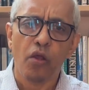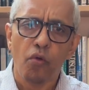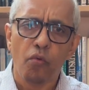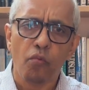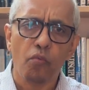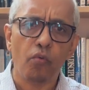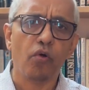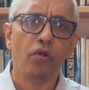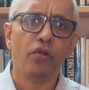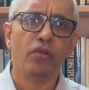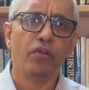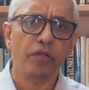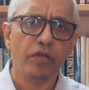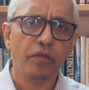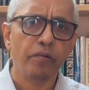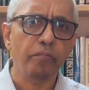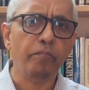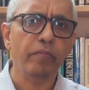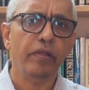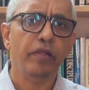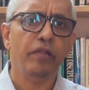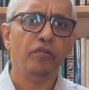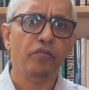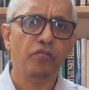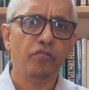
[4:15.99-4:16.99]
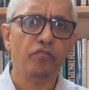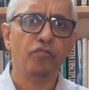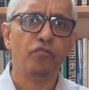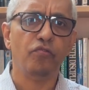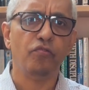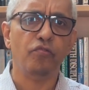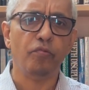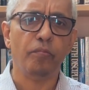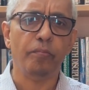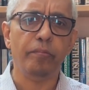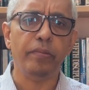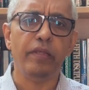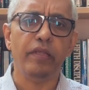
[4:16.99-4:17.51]
what it means
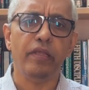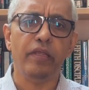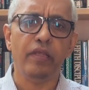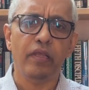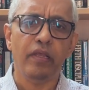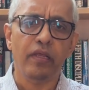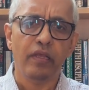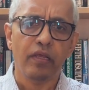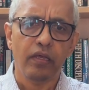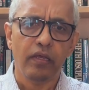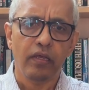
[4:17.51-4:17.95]
to be